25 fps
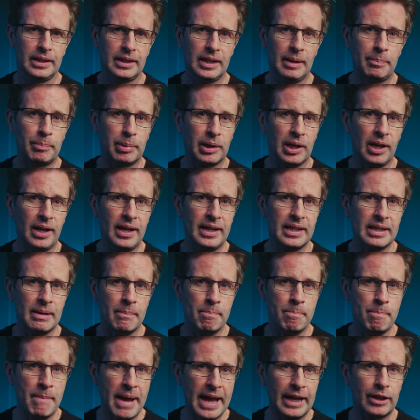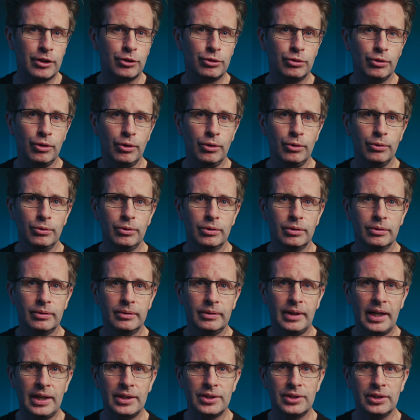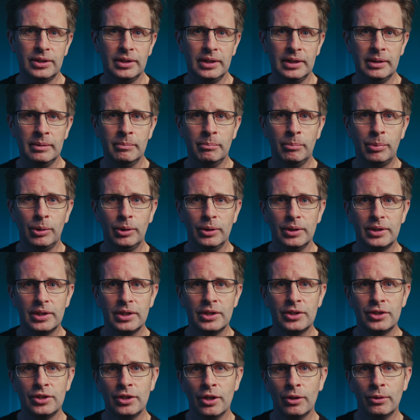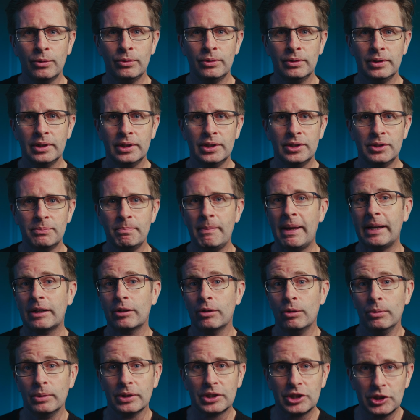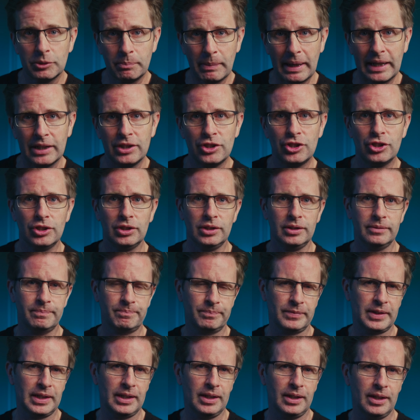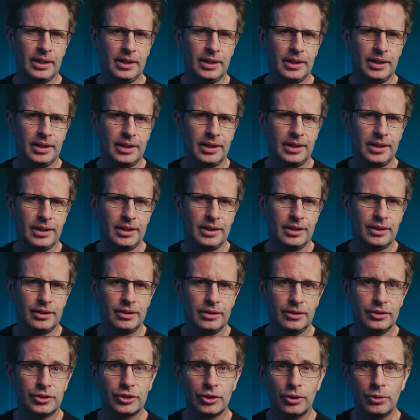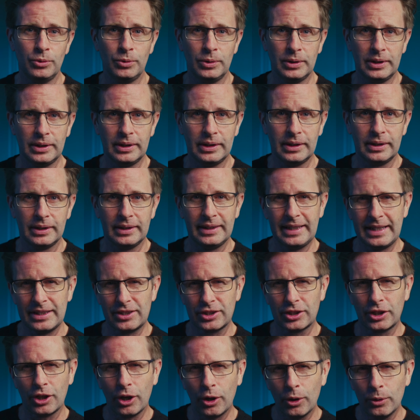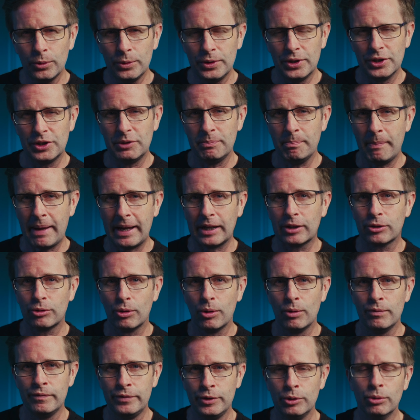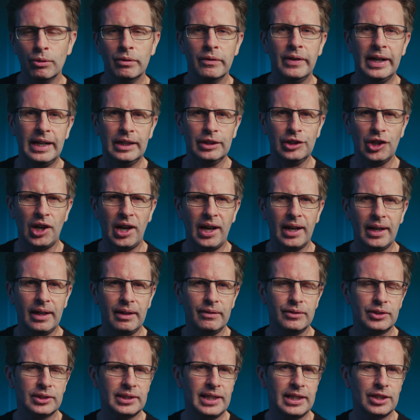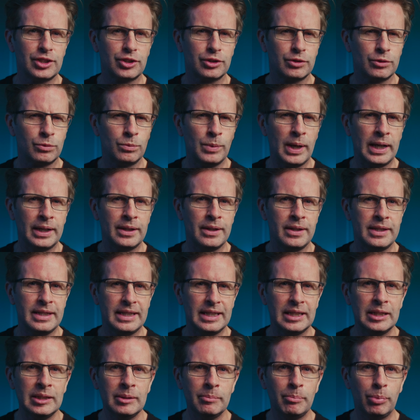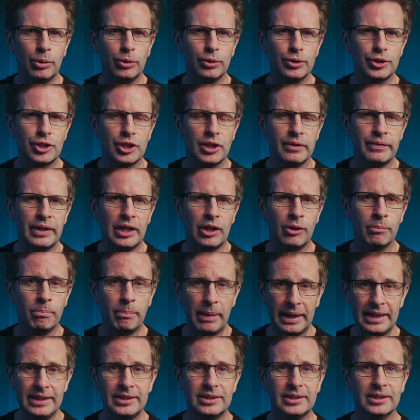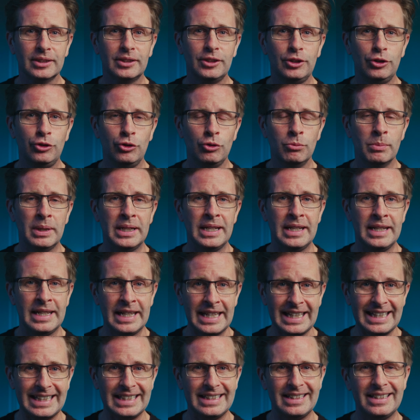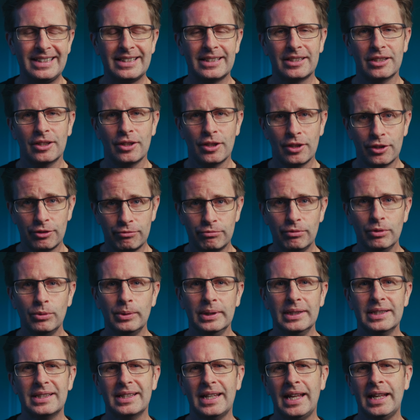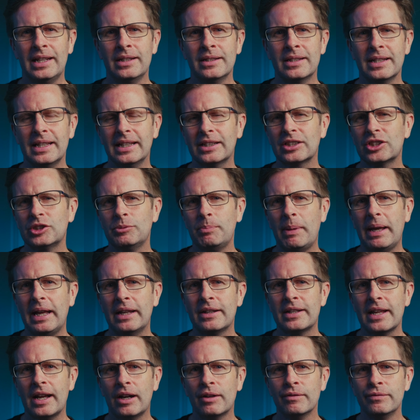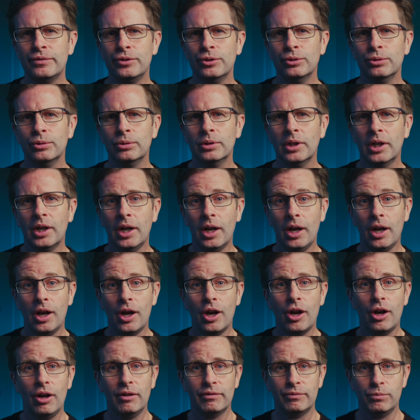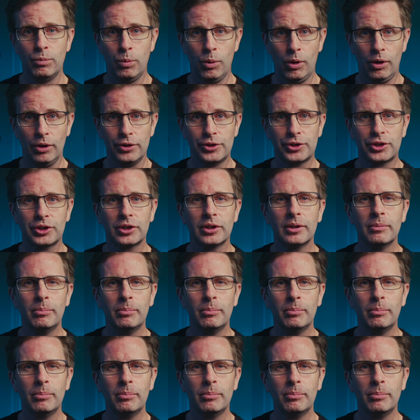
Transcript: Applying a macro as an input is known as macro expansion. So Let's code this macro view of our lives. Let's run the input of our basic human needs through it and expand our view of what's